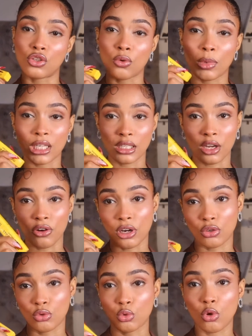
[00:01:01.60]
your mascara.
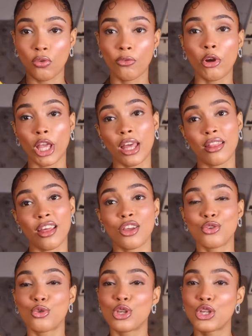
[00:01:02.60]
Do not forget that
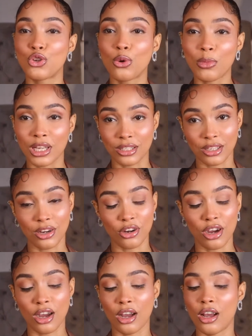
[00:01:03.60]
you need your
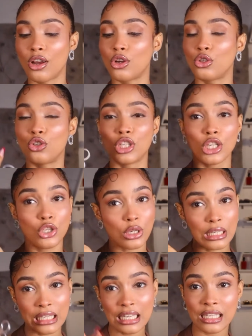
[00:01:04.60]
mascara. You need your
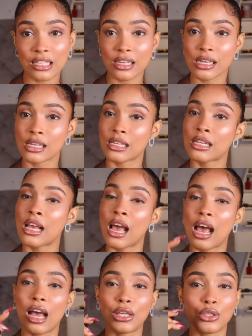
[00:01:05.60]
scissors,
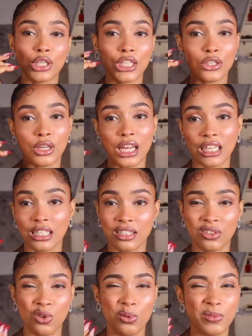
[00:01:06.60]
and you need your lashes
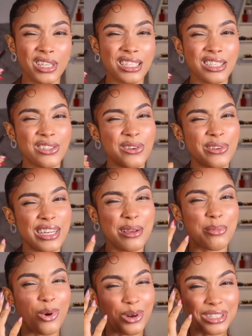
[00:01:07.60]
comb. This is not really
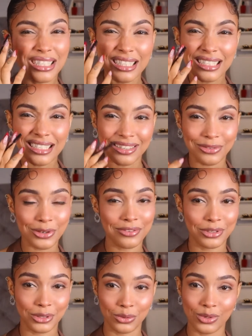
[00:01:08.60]
important if you have
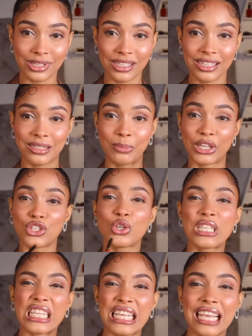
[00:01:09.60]
your tweezers, but
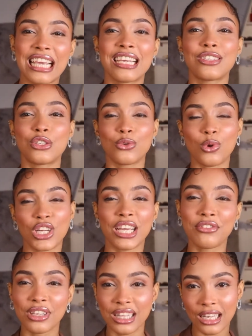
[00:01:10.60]
just in case you want
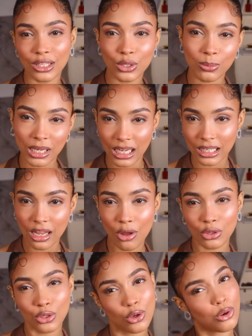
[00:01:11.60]
everything to blend
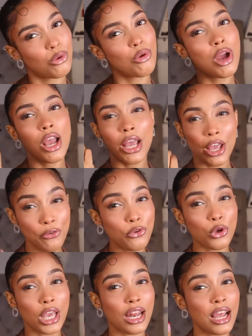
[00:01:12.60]
out, so if
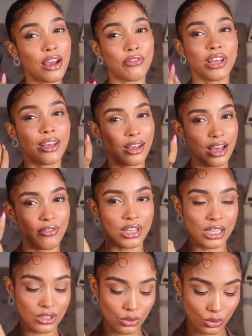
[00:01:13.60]
you can have it,
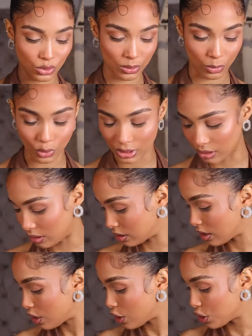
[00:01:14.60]
it's also important.
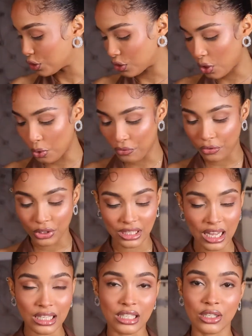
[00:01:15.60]
So for
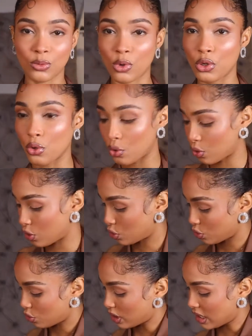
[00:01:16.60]
starters, what you're gonna
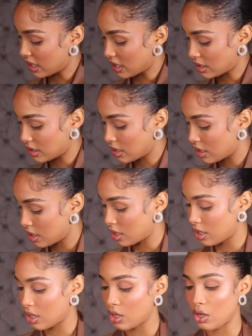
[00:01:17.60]
do is
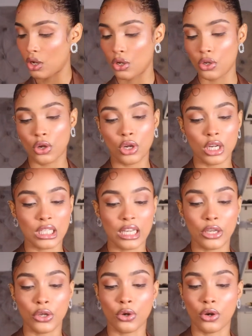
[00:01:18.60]
you're gonna
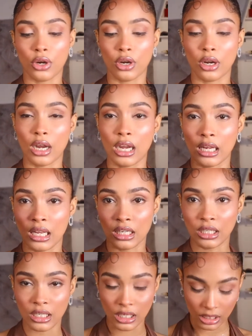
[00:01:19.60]
take your
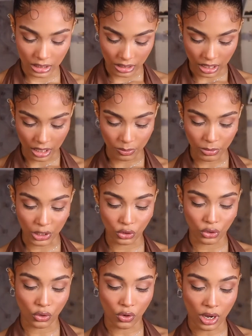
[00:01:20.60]
eyelashes and measure
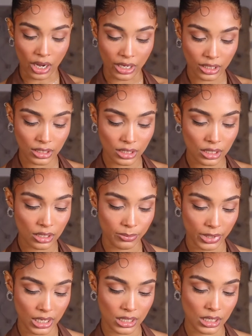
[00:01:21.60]
your eyes,
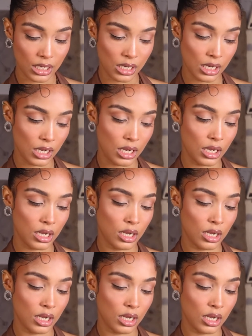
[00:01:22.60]
basically.